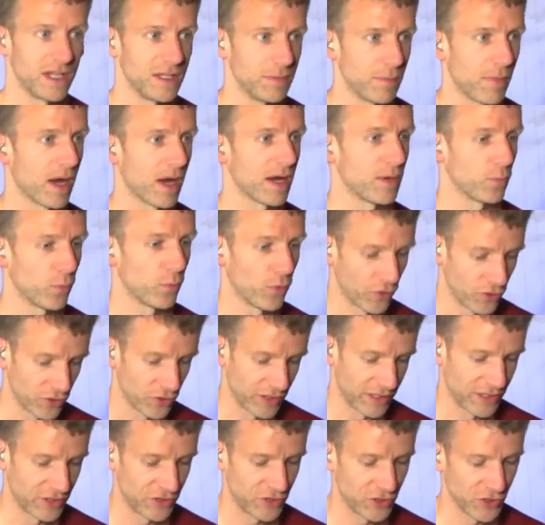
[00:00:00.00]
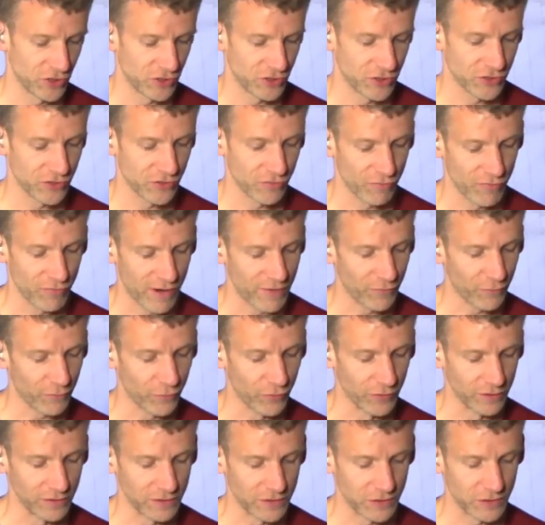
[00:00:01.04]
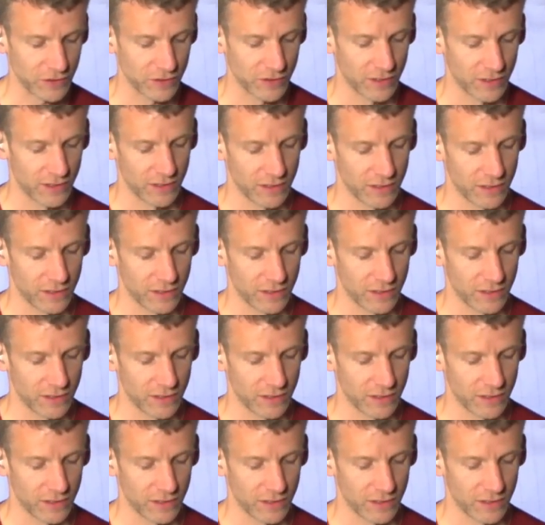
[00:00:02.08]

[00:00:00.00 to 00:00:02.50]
And he might want this just as a reference